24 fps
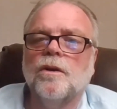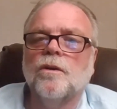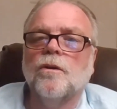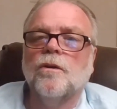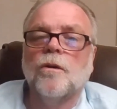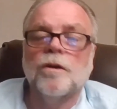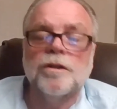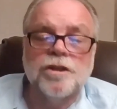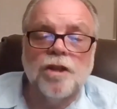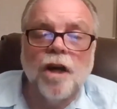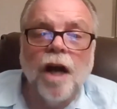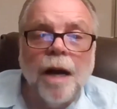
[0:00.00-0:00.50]

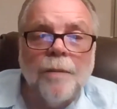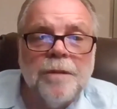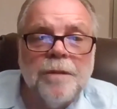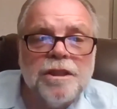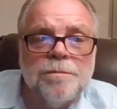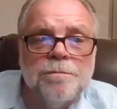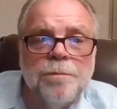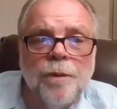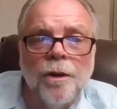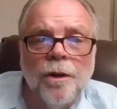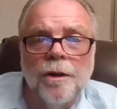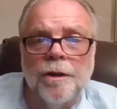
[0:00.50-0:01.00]
Or Thomas
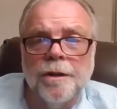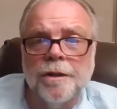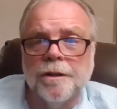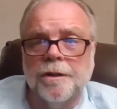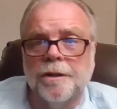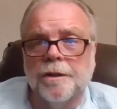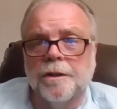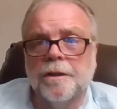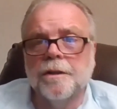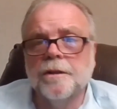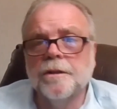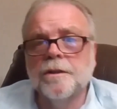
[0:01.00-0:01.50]

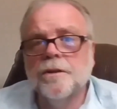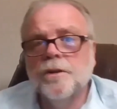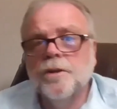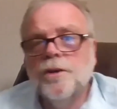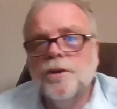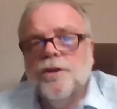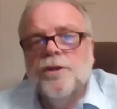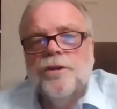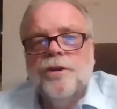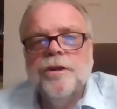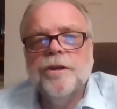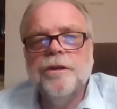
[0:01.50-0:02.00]
Merton,
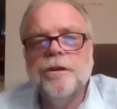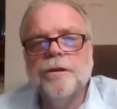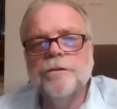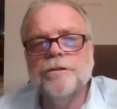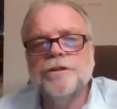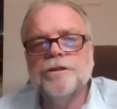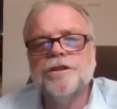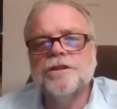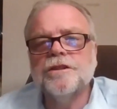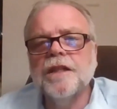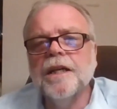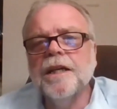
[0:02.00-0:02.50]
who
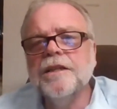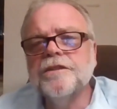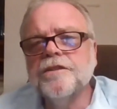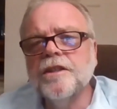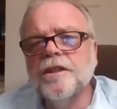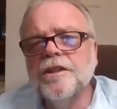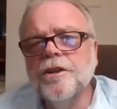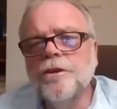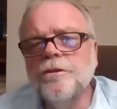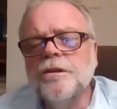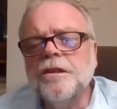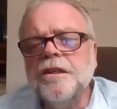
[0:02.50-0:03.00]
sees
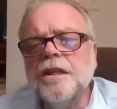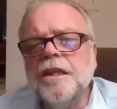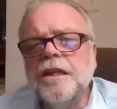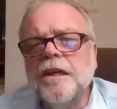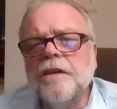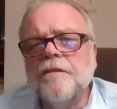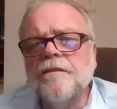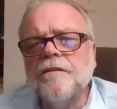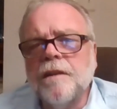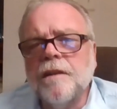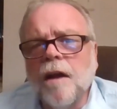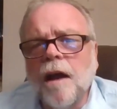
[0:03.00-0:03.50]
the unity
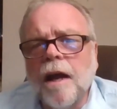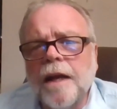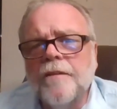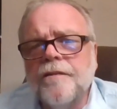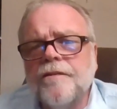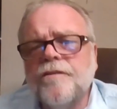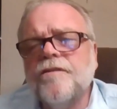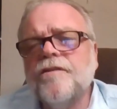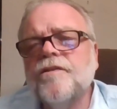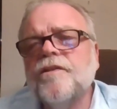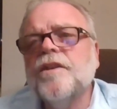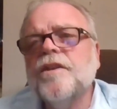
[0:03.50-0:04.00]
of
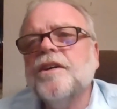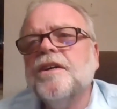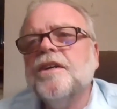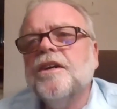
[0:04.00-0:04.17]
life